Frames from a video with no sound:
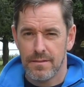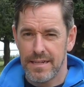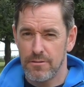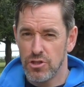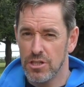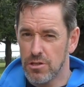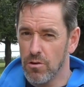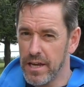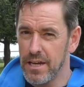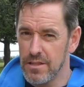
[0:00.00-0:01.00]
Now, just
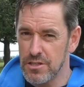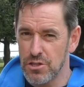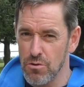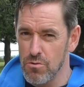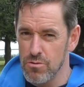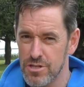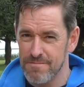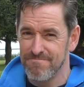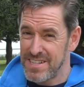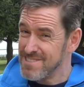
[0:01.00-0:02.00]
looking at the
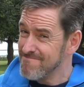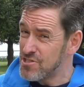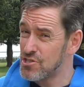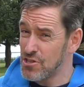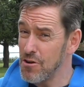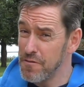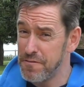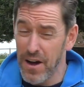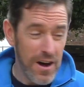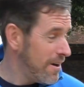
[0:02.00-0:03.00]
scores so
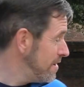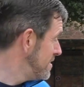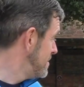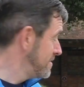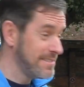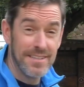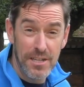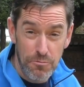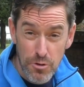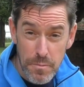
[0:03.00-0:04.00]
far,
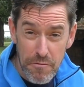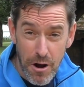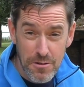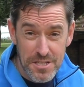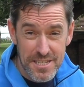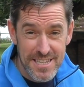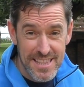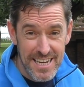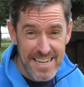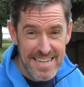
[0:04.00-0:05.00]
Ruby Roadster's
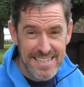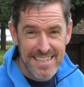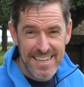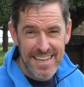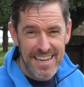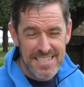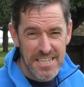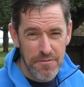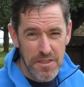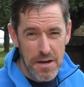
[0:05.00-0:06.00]
in the lead. Let's
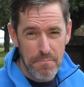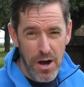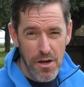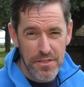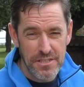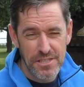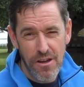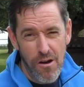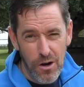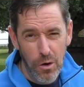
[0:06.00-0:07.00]
see if the Abarth can
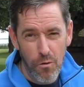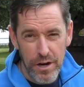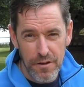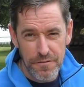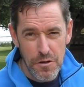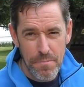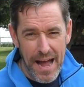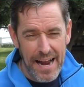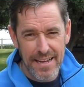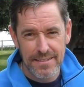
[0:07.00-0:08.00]
start clawing a few
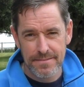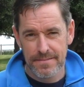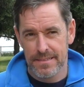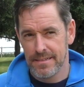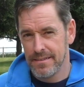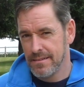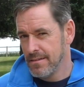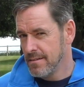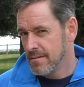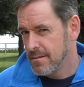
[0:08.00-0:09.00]
back.
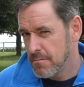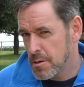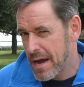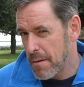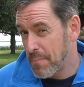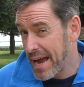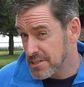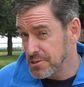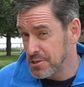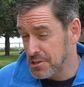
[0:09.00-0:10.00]
What about
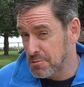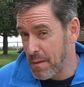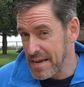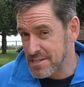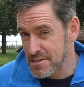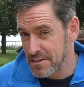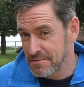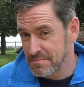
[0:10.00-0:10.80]
passenger space?